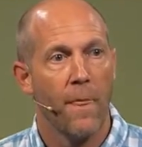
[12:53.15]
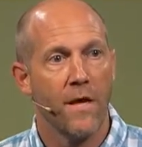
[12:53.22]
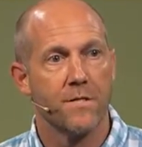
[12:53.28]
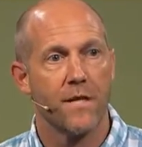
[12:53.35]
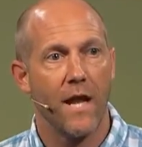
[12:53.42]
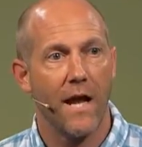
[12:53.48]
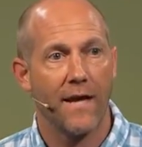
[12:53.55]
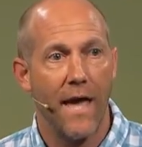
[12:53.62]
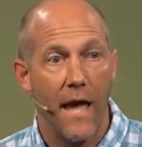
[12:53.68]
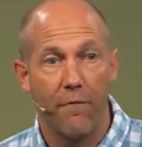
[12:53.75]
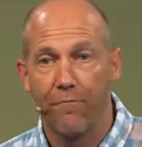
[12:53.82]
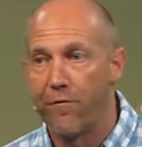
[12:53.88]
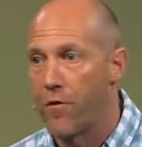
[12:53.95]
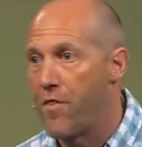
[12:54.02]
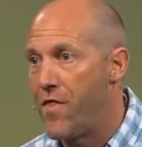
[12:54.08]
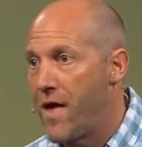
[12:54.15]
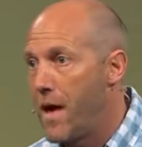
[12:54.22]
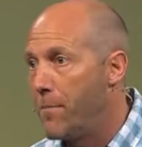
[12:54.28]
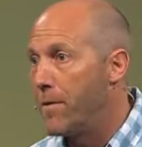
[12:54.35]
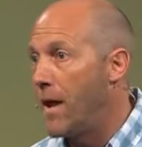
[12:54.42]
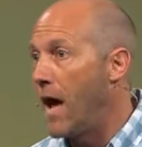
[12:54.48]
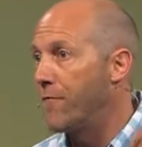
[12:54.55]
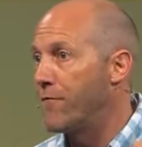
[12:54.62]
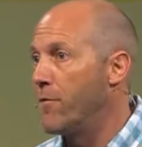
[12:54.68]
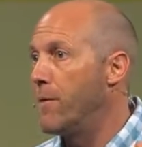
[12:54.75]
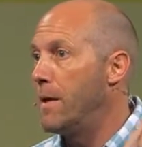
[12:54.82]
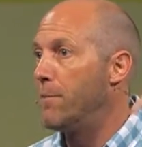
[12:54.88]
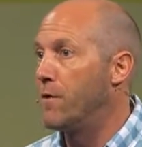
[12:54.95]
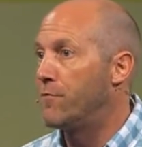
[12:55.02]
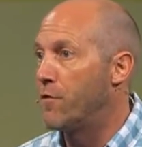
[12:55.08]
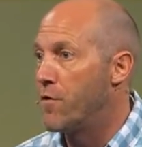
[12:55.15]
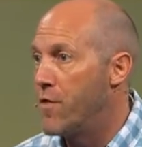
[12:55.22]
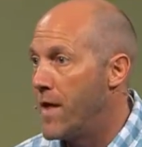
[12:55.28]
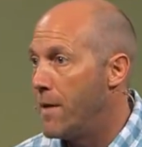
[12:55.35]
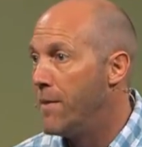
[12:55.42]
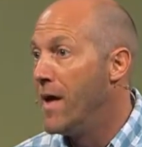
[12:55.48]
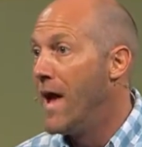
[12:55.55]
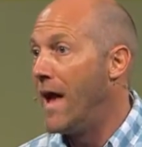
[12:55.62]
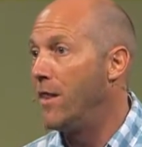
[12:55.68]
is that I came for them, not for me, but for them.